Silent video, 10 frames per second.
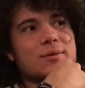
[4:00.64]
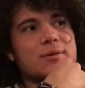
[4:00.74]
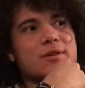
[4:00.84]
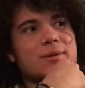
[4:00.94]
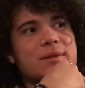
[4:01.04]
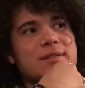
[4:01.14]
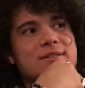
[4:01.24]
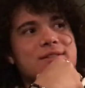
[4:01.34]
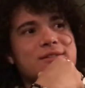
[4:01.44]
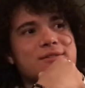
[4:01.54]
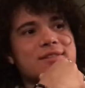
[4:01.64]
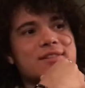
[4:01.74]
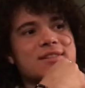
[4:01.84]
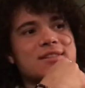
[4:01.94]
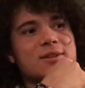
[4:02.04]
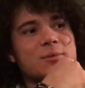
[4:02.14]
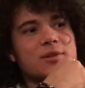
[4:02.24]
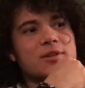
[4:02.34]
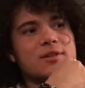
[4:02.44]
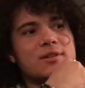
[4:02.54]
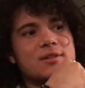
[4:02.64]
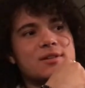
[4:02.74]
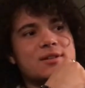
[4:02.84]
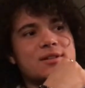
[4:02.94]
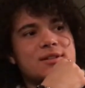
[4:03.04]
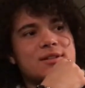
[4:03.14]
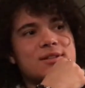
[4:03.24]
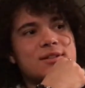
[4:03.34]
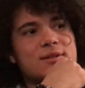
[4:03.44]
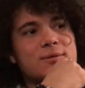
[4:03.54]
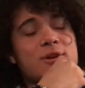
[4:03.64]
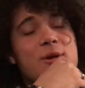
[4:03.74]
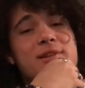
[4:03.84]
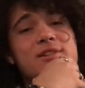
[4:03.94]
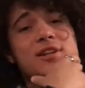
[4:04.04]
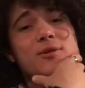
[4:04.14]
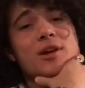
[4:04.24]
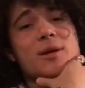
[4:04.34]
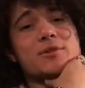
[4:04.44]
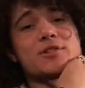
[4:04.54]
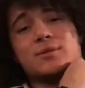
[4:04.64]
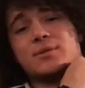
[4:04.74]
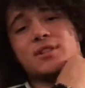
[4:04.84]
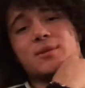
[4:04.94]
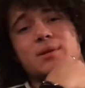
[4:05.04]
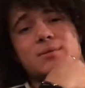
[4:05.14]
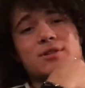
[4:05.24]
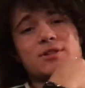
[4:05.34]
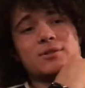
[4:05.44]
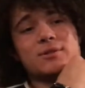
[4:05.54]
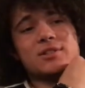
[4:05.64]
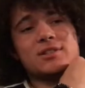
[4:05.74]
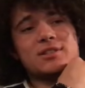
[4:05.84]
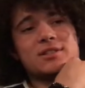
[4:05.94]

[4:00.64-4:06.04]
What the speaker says: Growing up, that's a tough one. I mean, what got me into kind of rap music was Eminem's Encore.